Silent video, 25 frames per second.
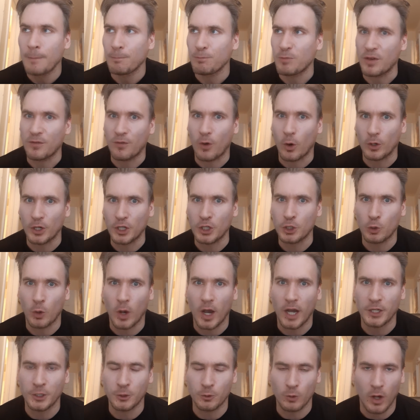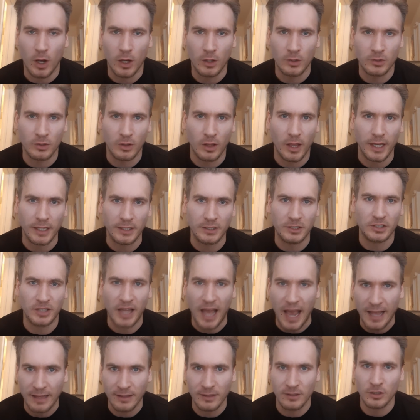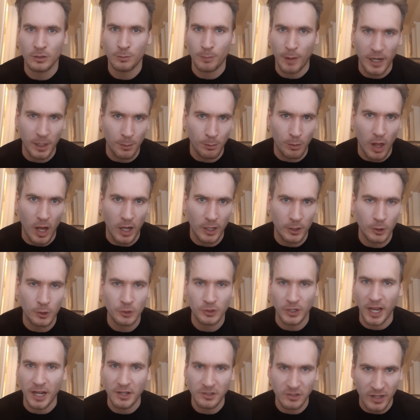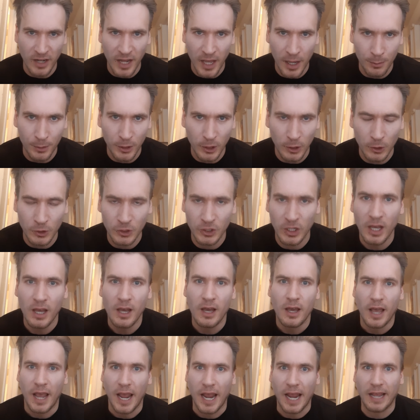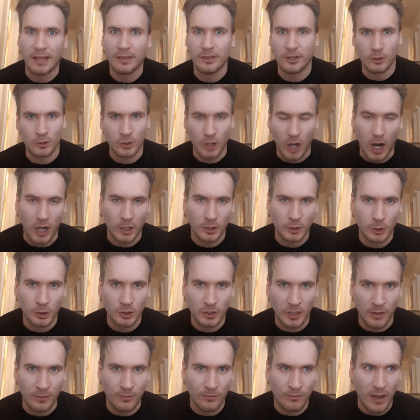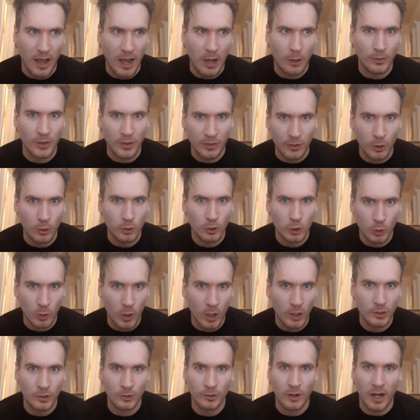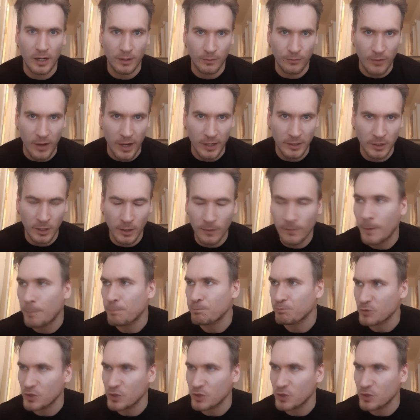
They've already tried drugs like statins, beta blockers, ACE inhibitors, and their doctors have found that those drugs are not effective.